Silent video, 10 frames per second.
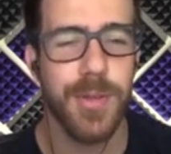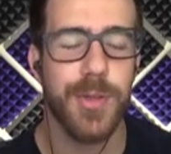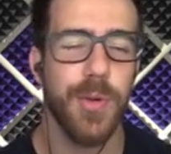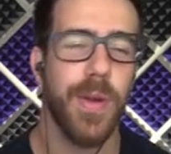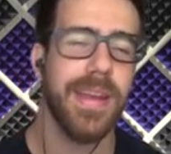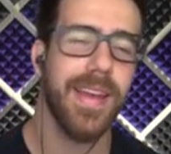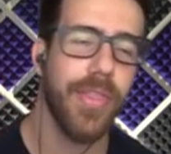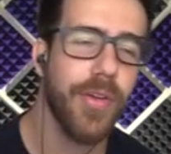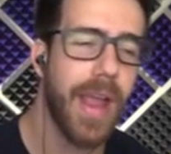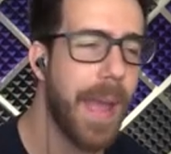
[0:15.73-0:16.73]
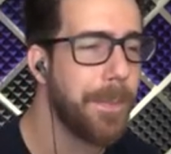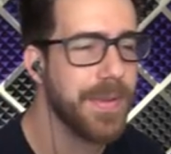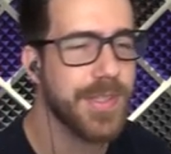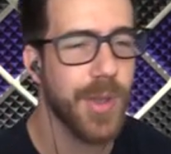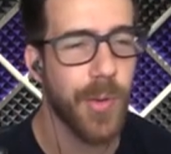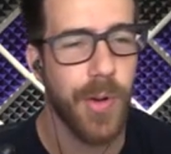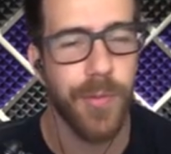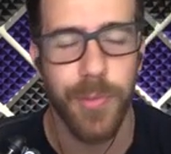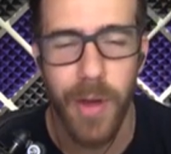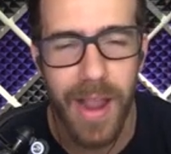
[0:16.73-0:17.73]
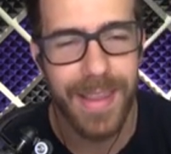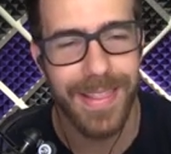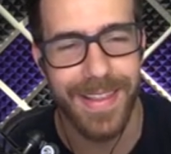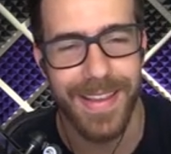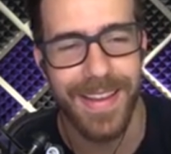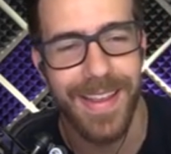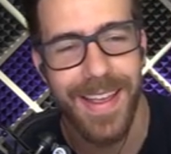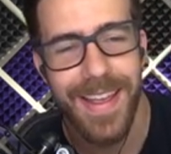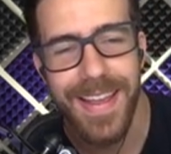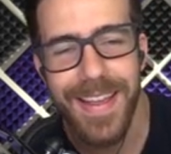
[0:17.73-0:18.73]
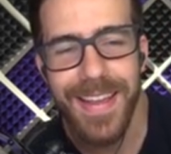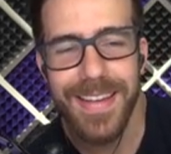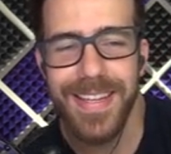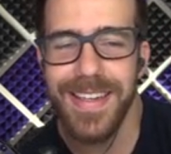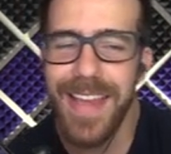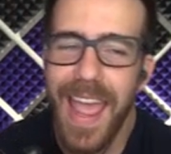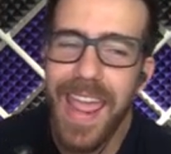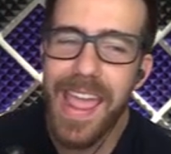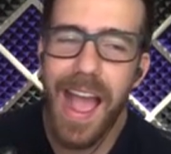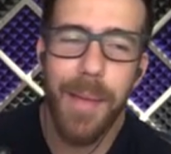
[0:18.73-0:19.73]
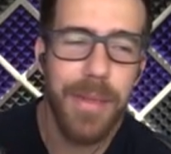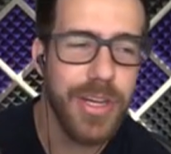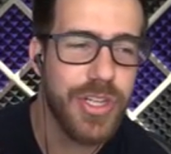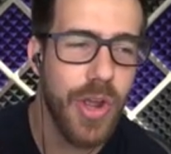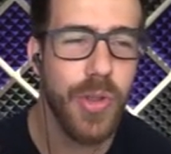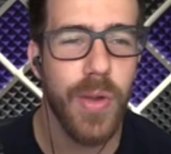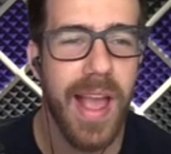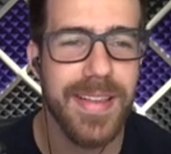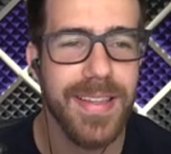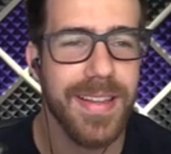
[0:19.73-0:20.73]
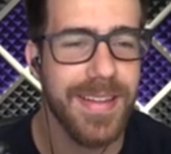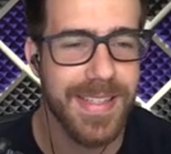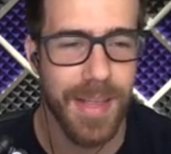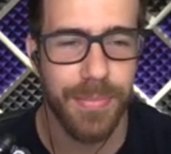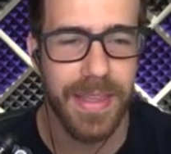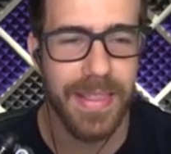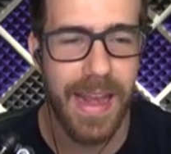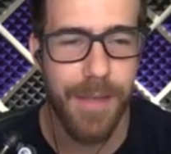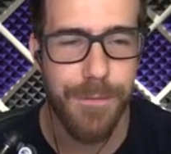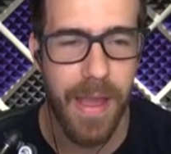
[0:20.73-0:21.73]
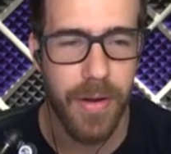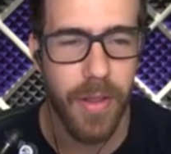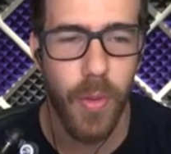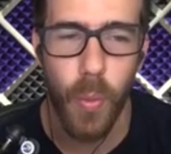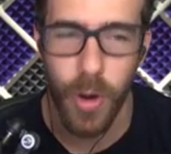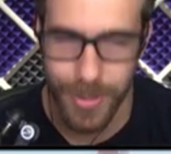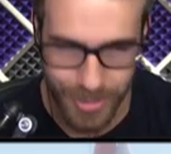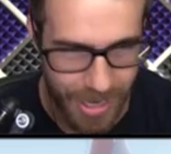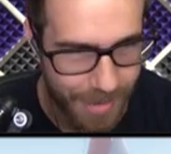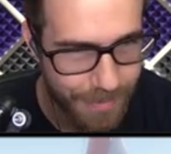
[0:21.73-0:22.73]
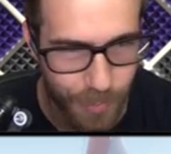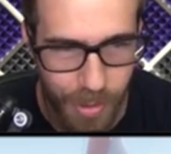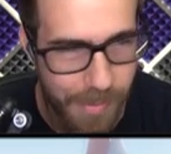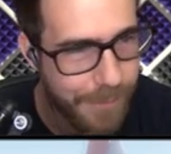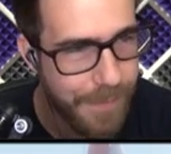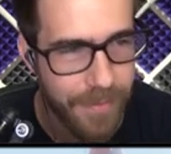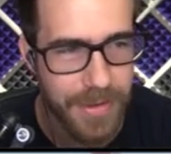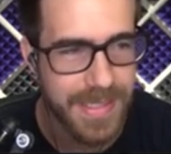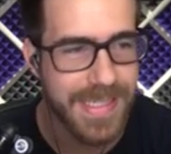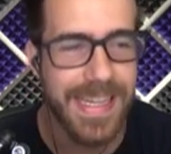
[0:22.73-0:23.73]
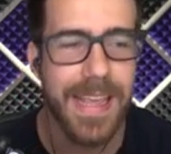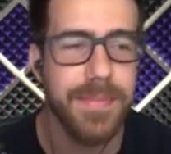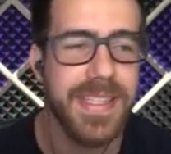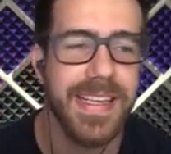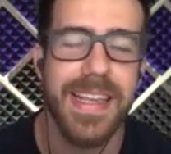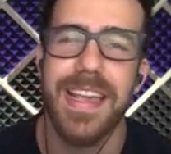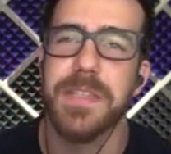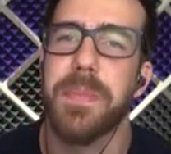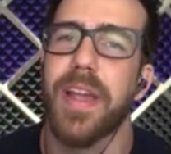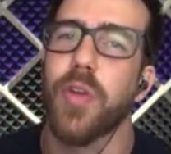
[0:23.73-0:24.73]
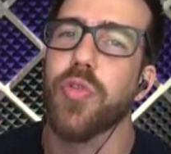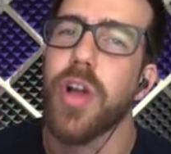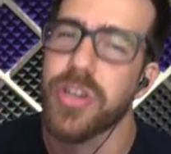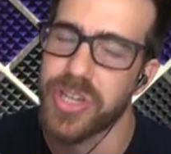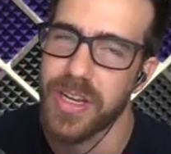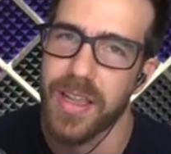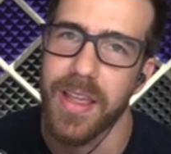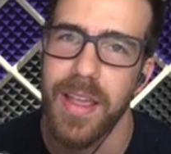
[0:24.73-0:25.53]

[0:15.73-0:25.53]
to another episode of Rocket League. Today, I'm gonna show you guys a little something that I found on the workshop, one of my favorites. D M C has been crushing